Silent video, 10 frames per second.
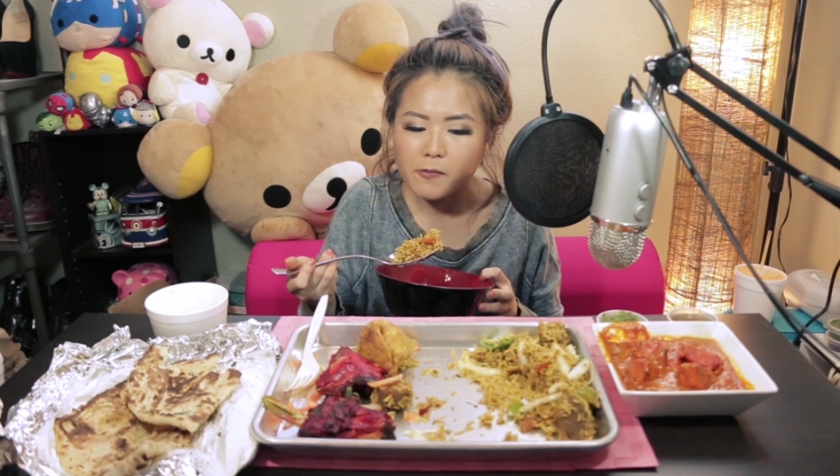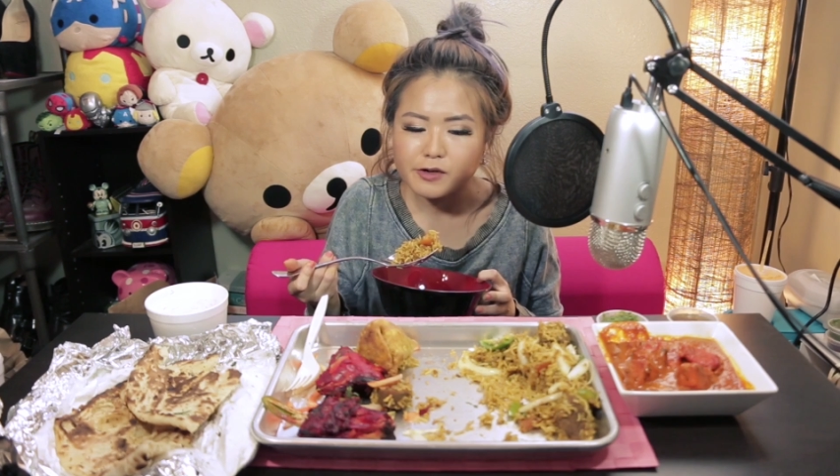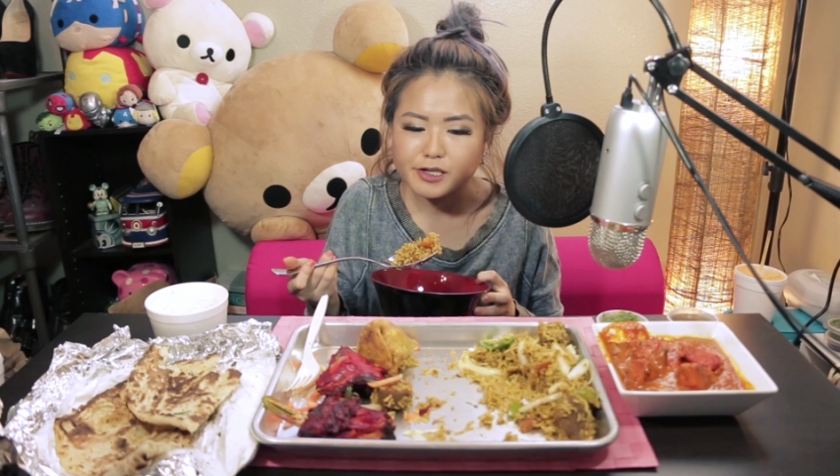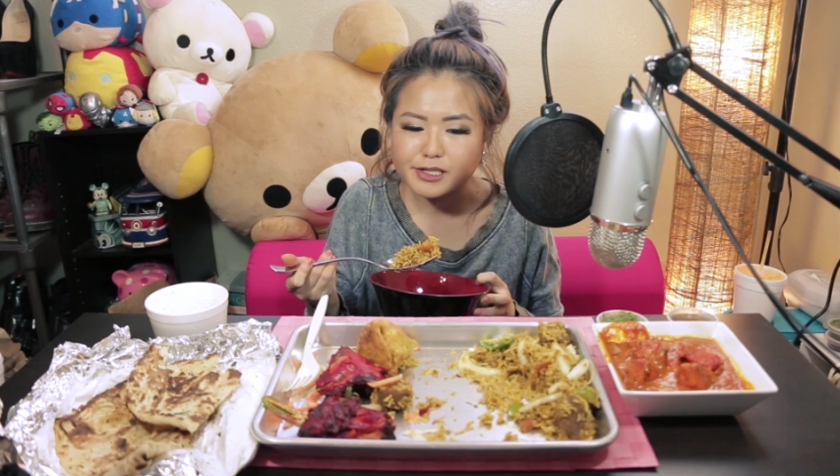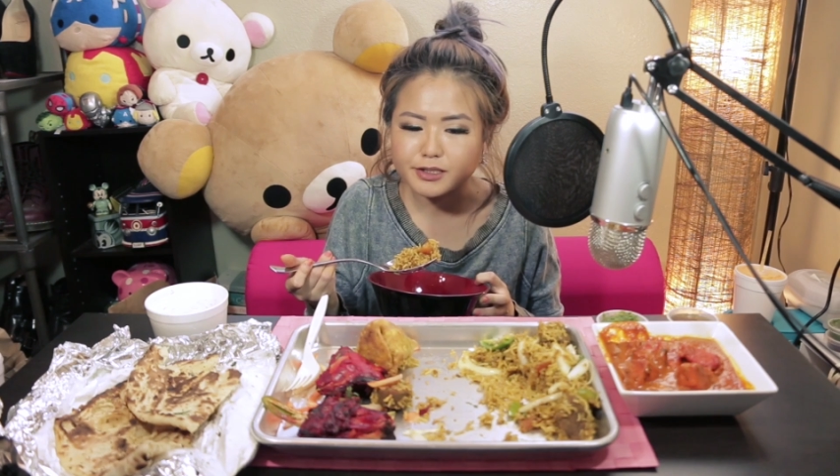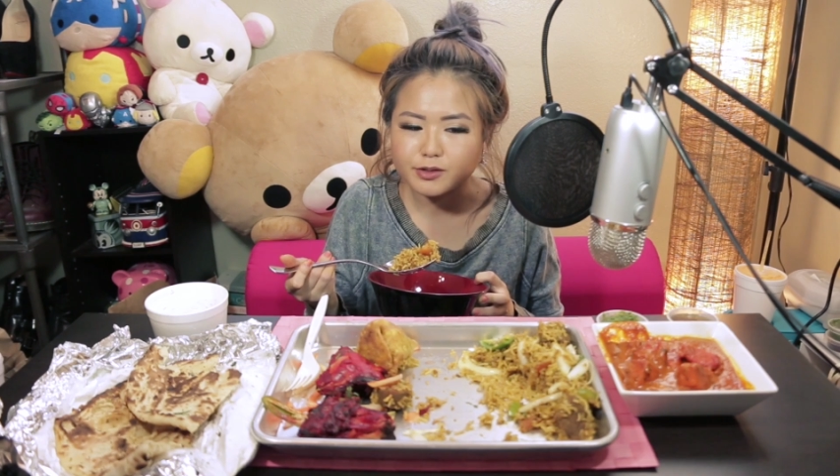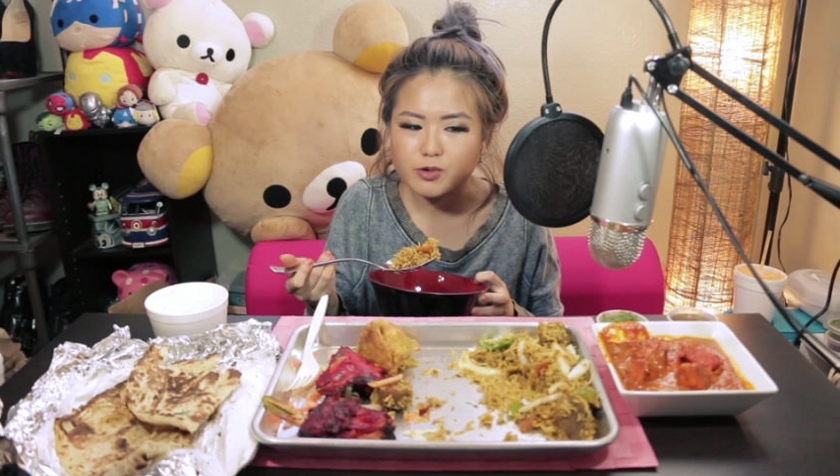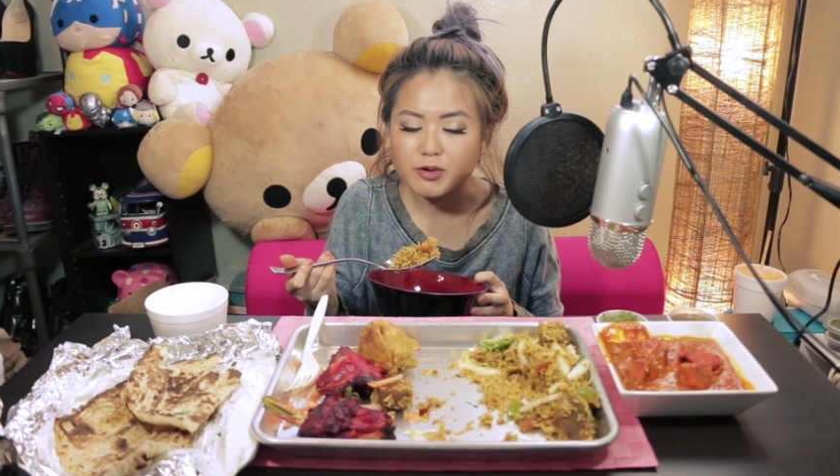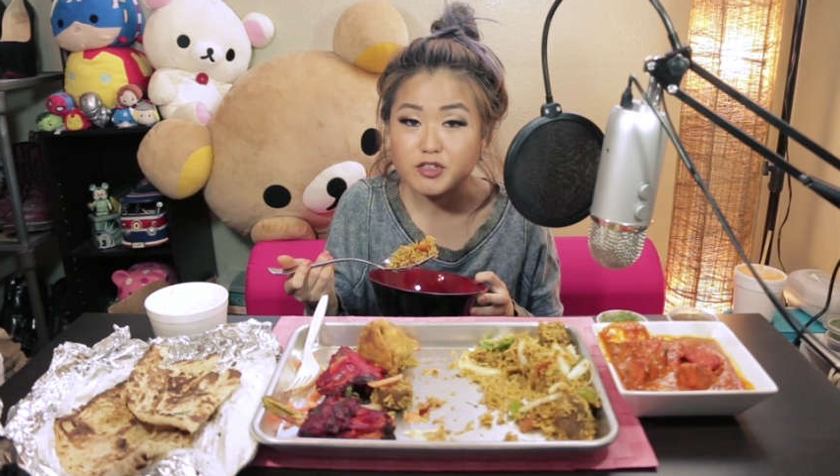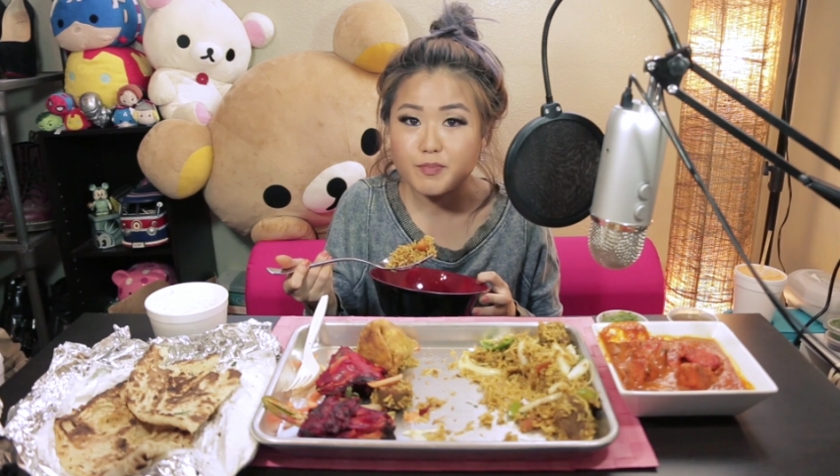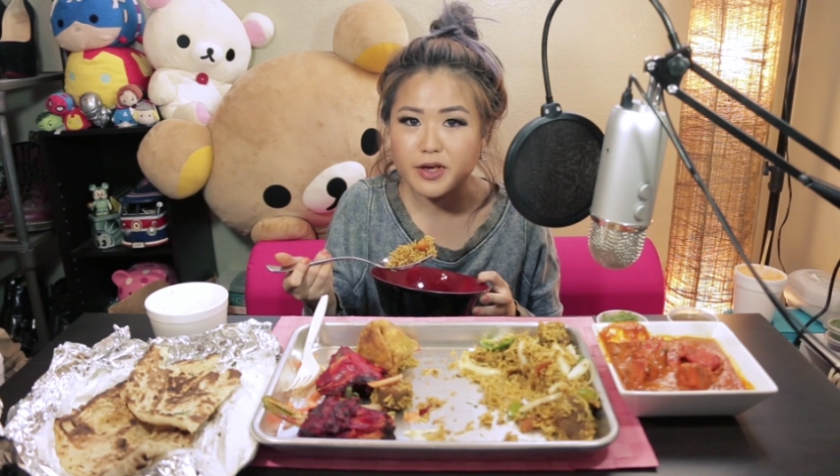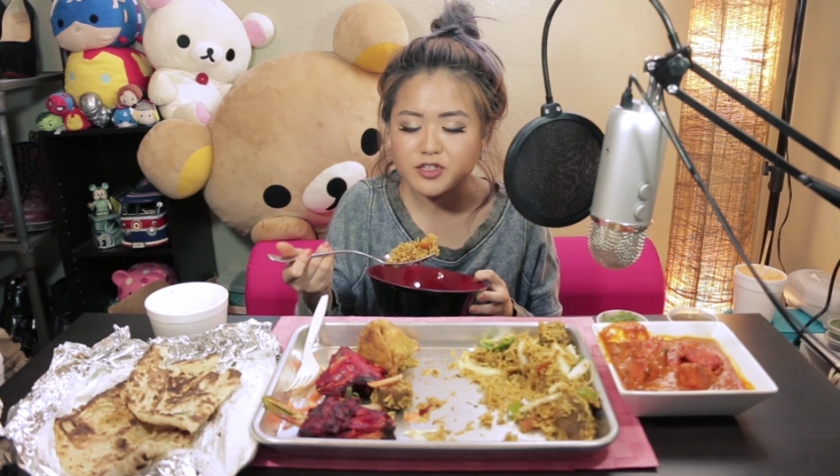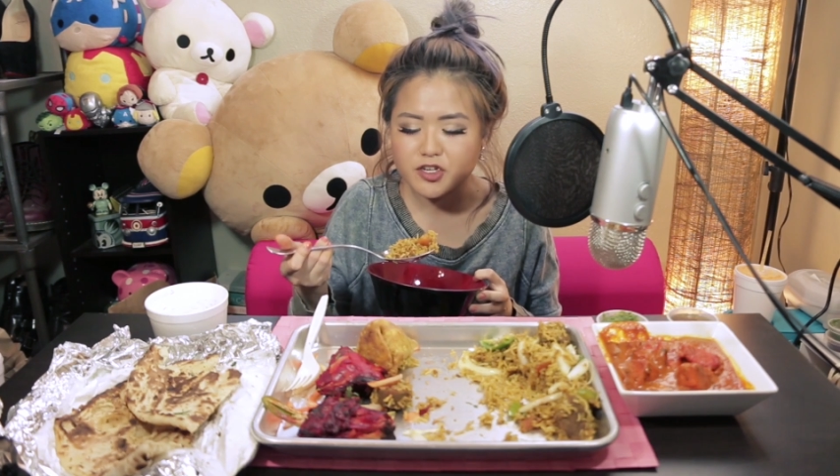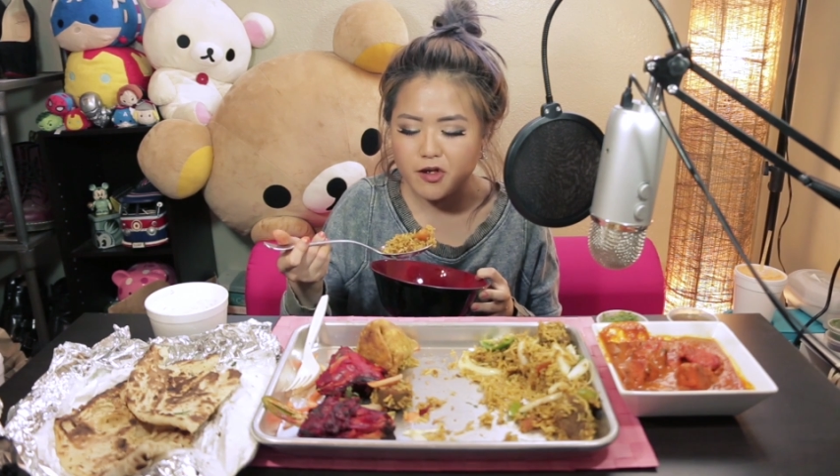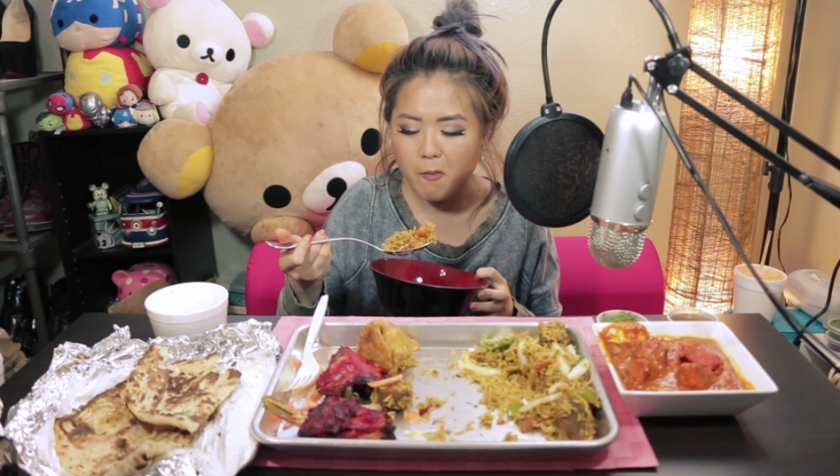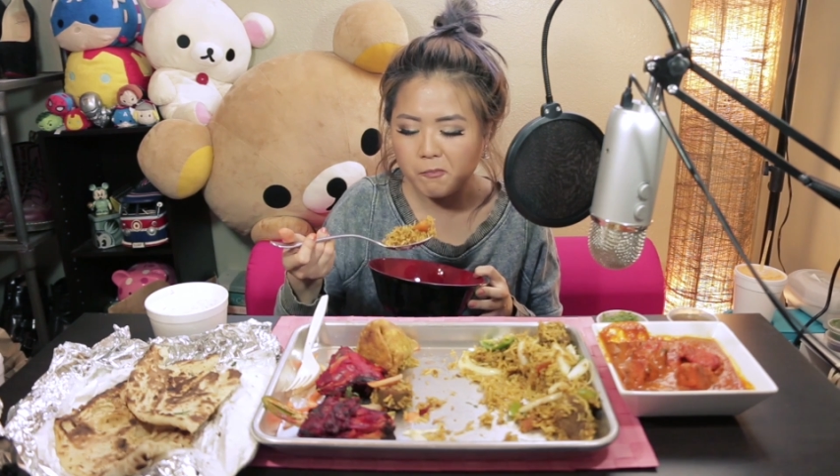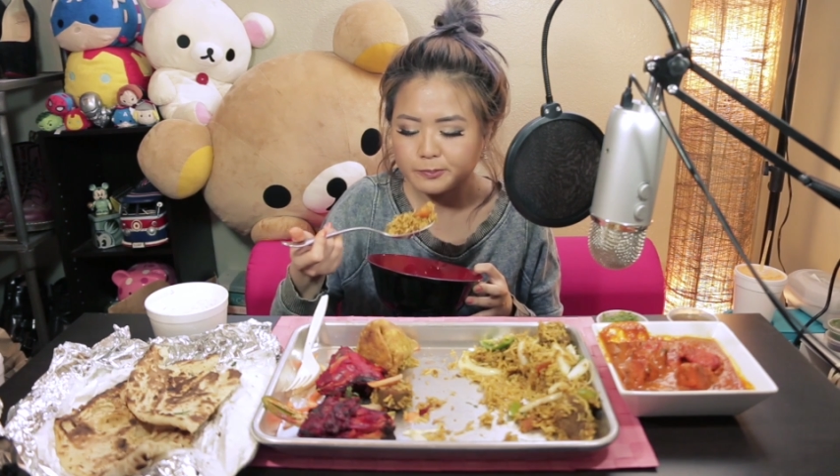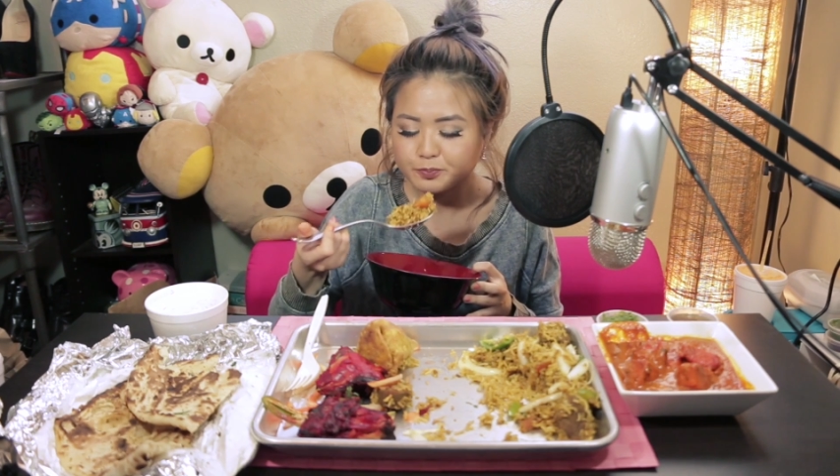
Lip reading: And we went to Beijing.